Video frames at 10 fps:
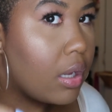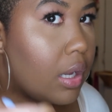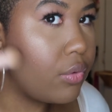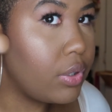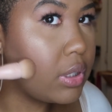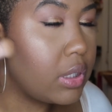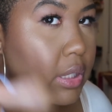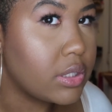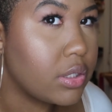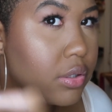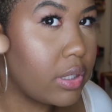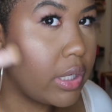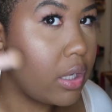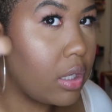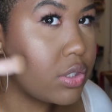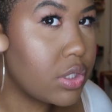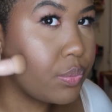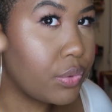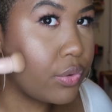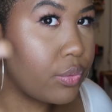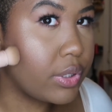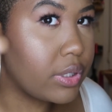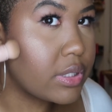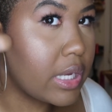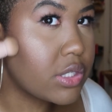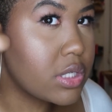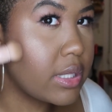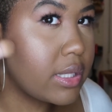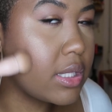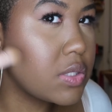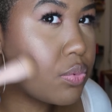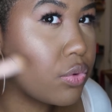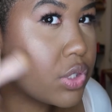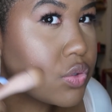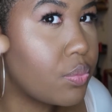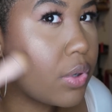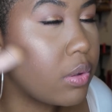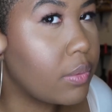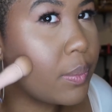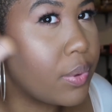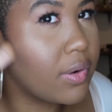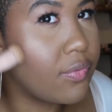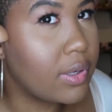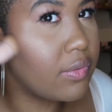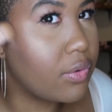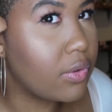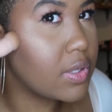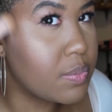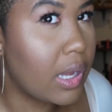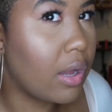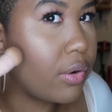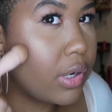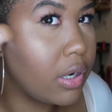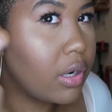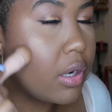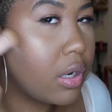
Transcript: I really like to create a cheekbone like this. Actually, I think this brush will probably be perfect for this powder.